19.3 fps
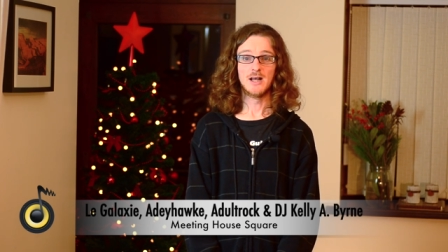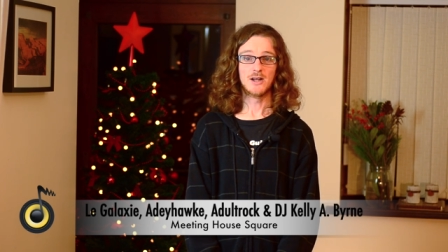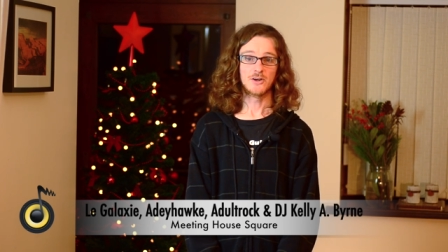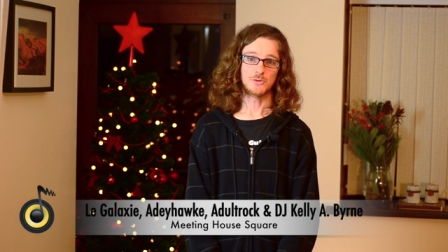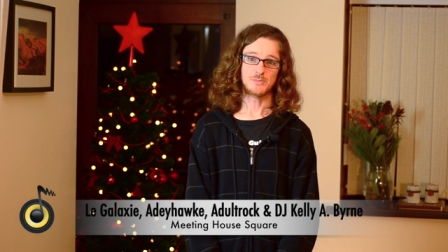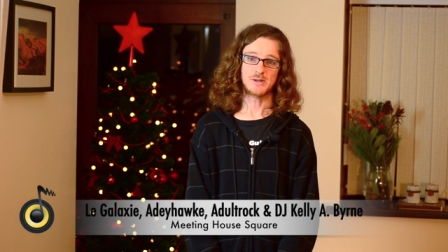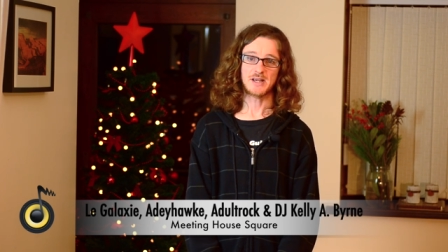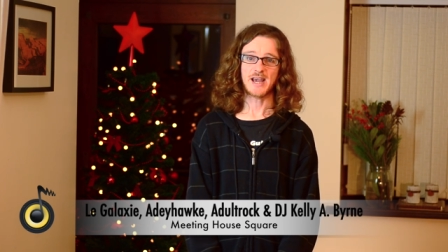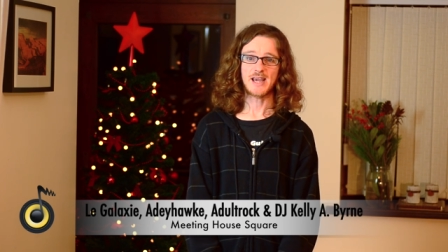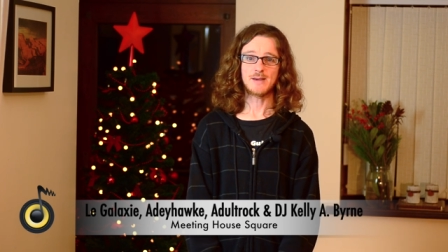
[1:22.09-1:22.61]

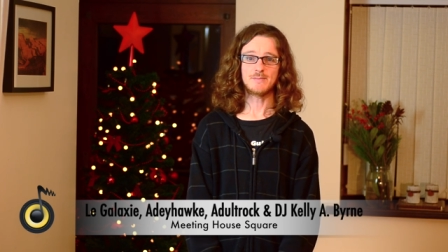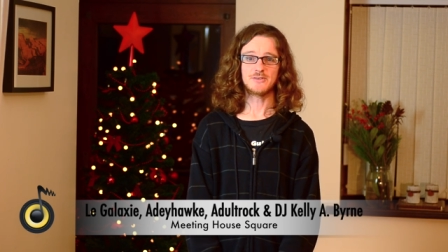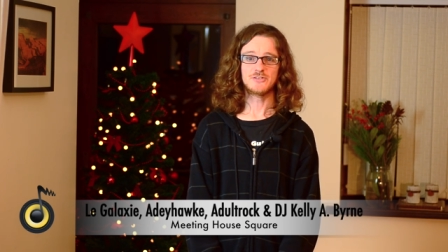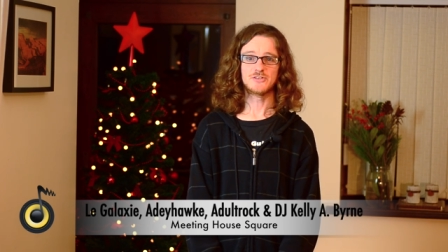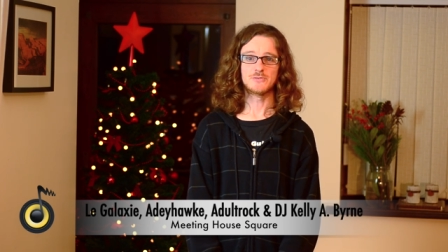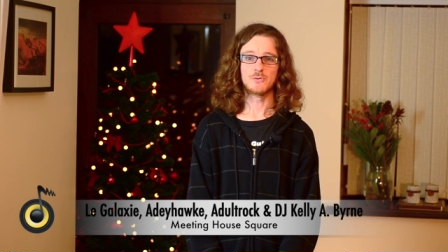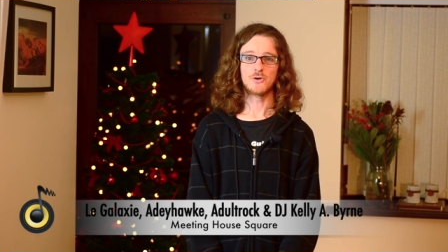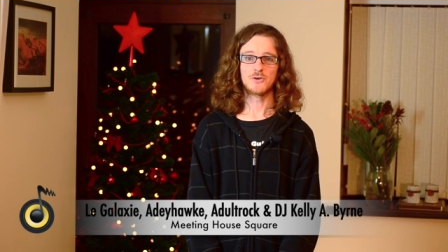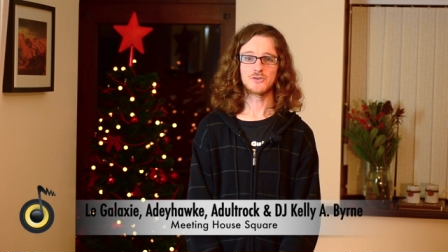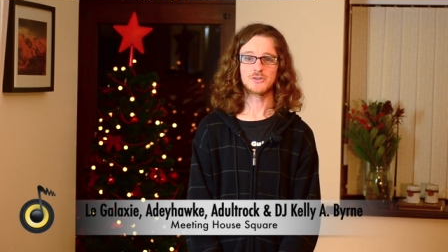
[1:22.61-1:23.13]
Going to be ably
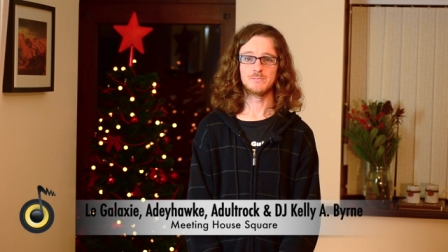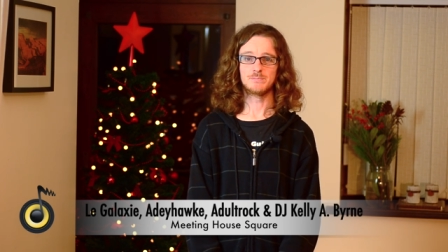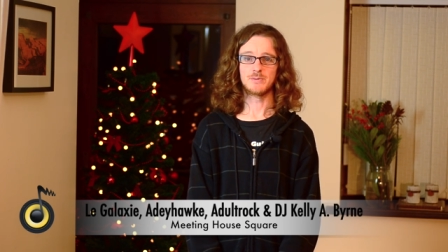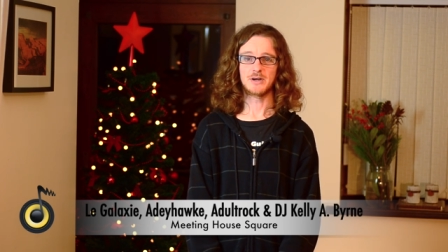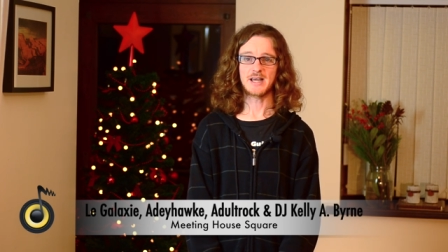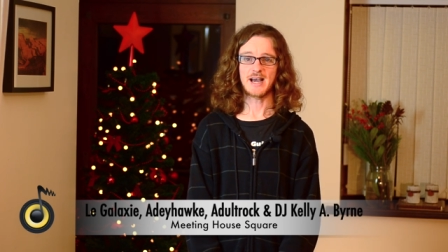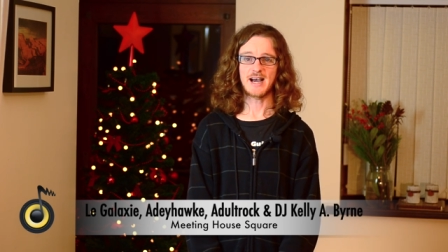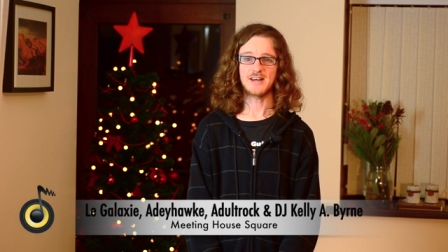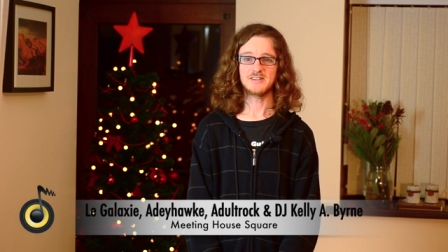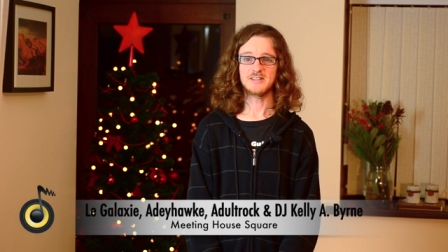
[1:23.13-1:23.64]
supported by
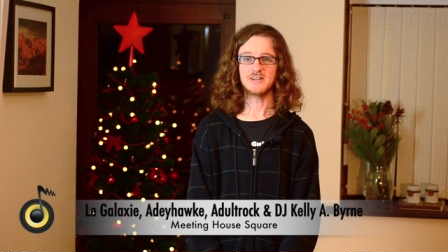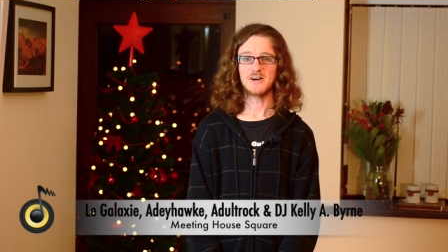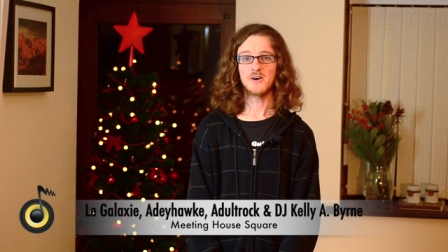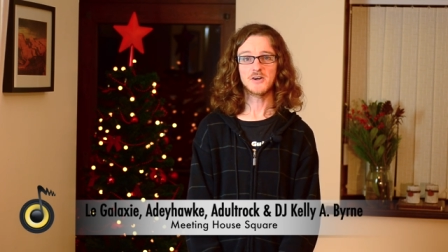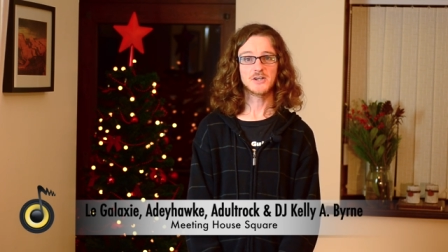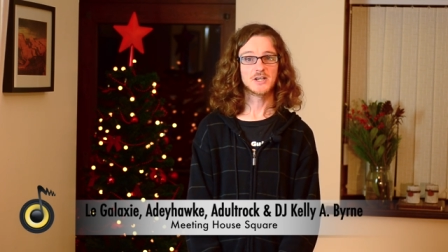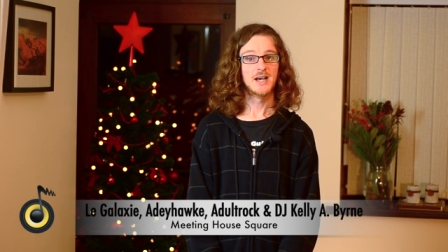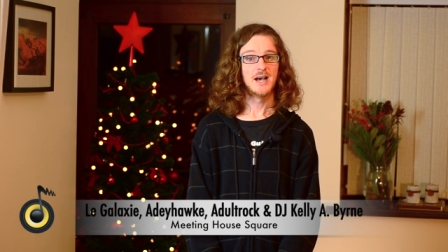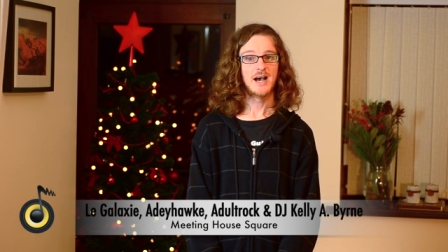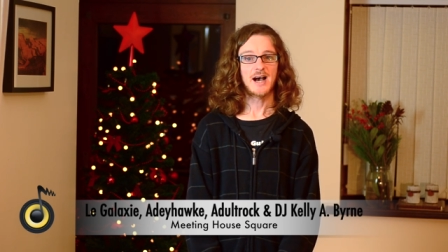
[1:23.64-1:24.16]
Addie
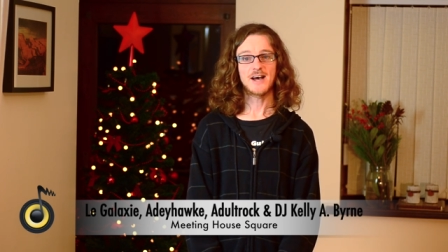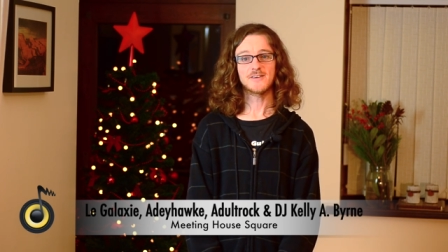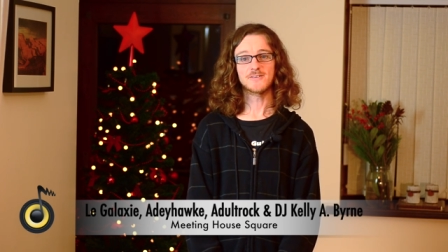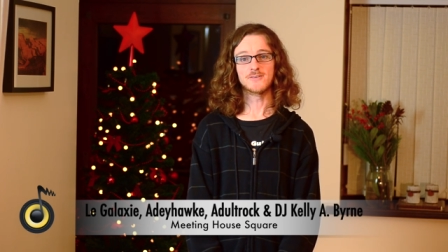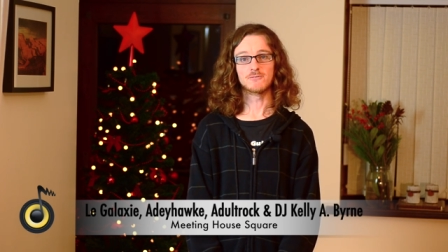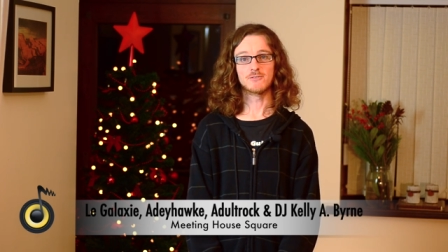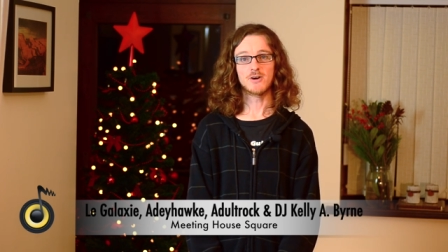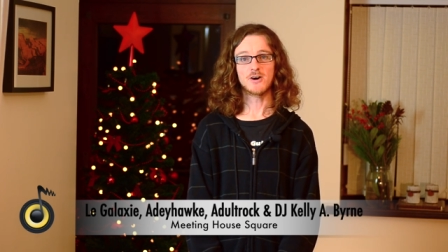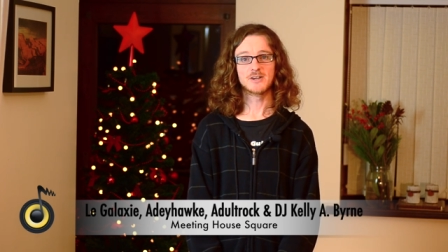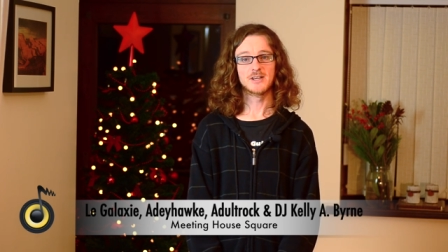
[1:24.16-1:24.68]
Hawk,
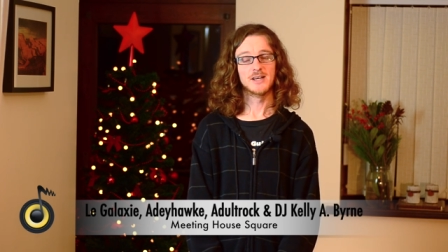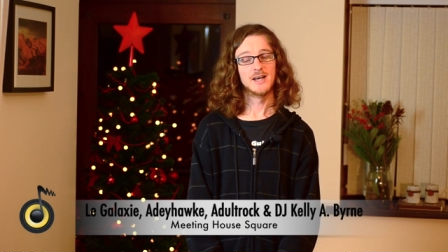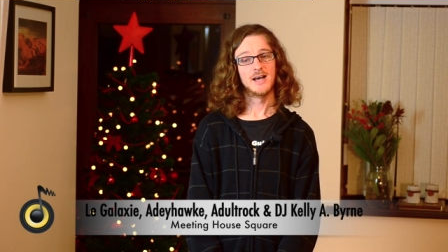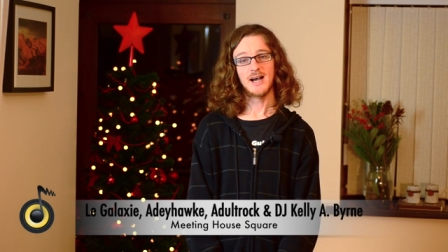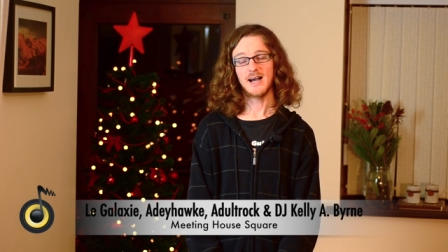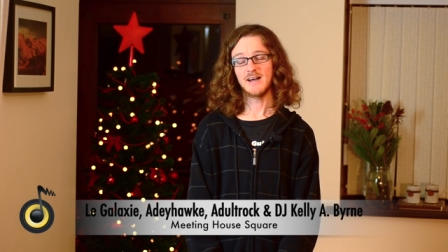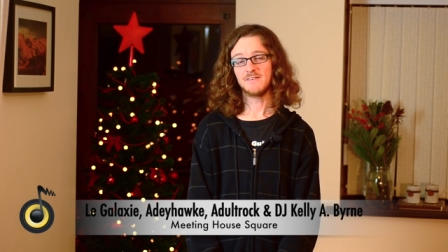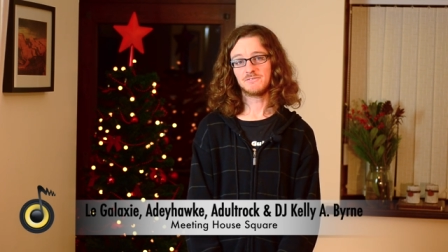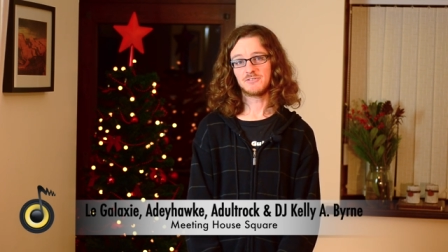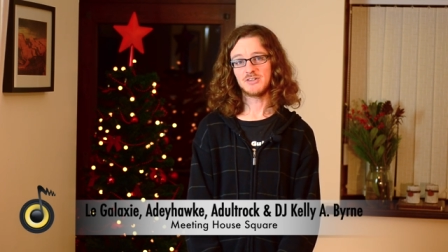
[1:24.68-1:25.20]
Adult Rock,
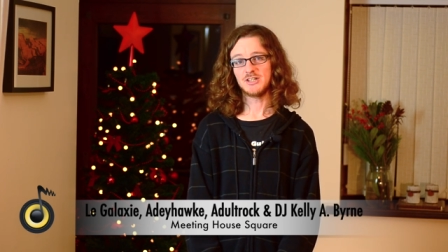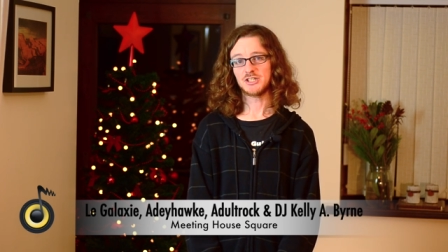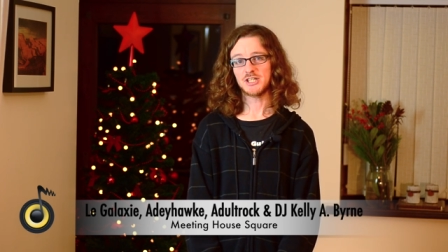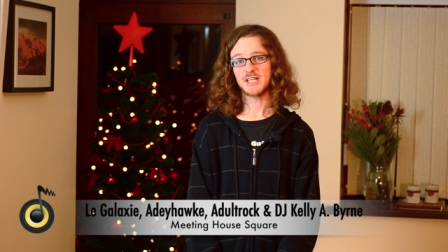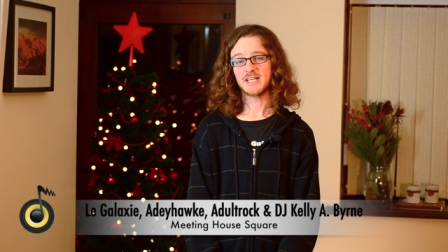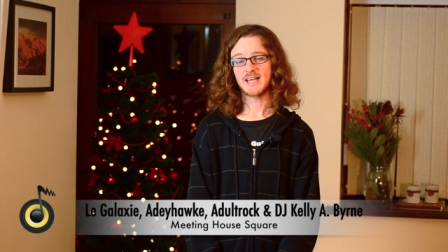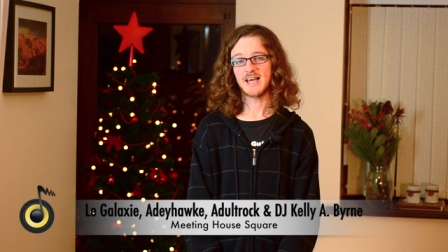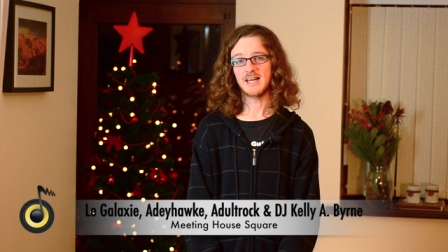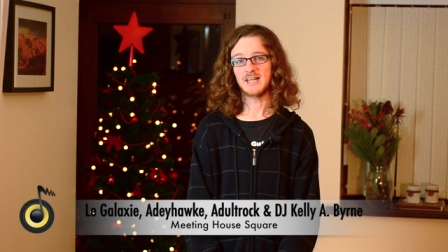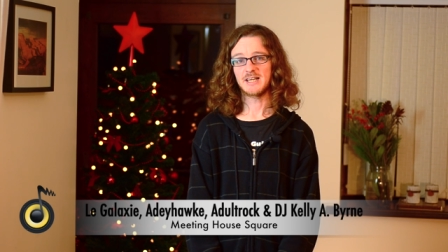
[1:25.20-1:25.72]
and
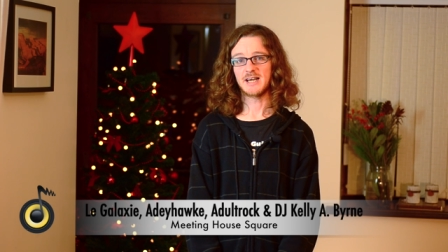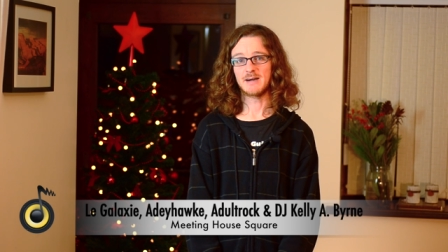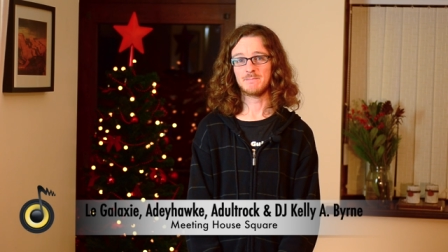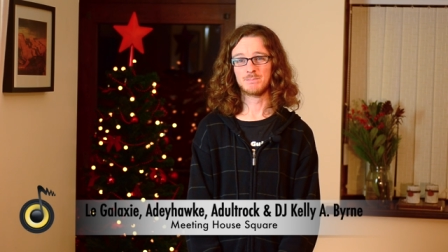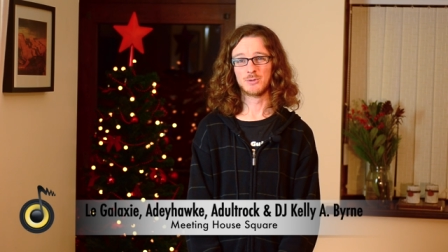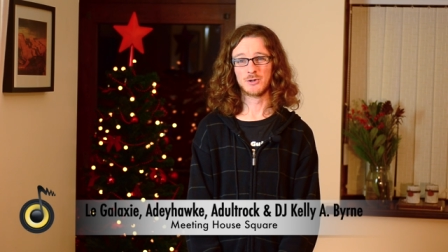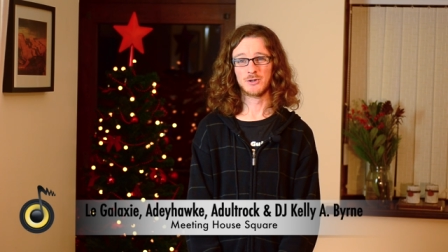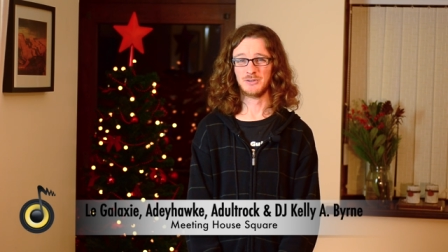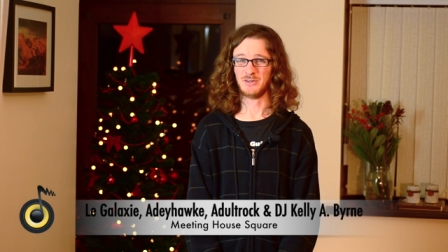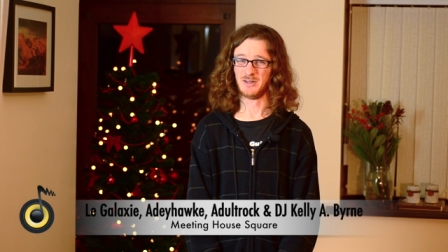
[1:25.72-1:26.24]
DJ Kelly and
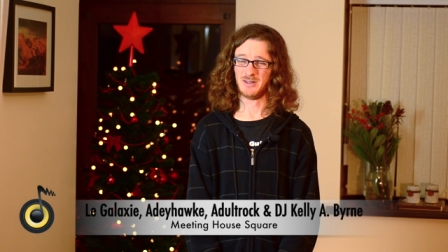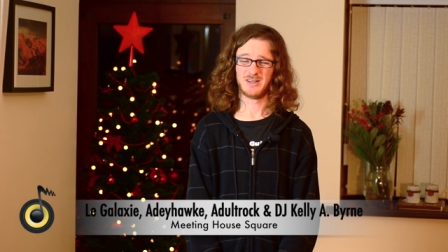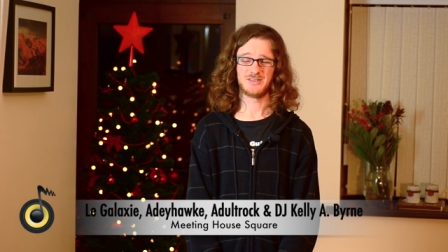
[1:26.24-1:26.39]
Byrne.